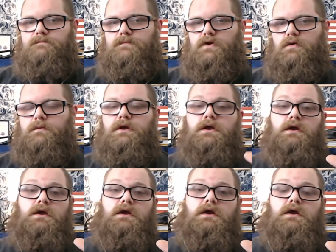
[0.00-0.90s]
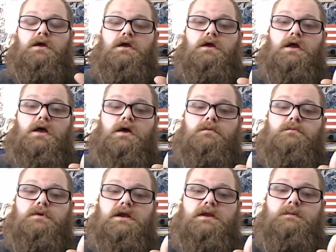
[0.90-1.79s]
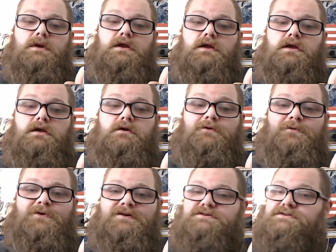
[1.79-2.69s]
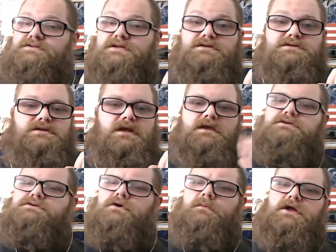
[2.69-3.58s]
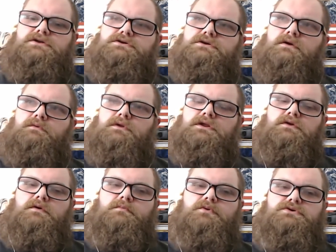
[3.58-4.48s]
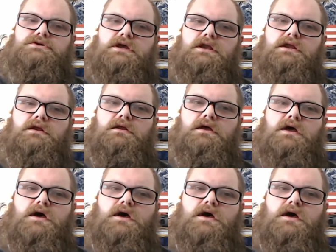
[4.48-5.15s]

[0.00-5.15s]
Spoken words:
So anybody who watches this, thank you so much. I really do appreciate it.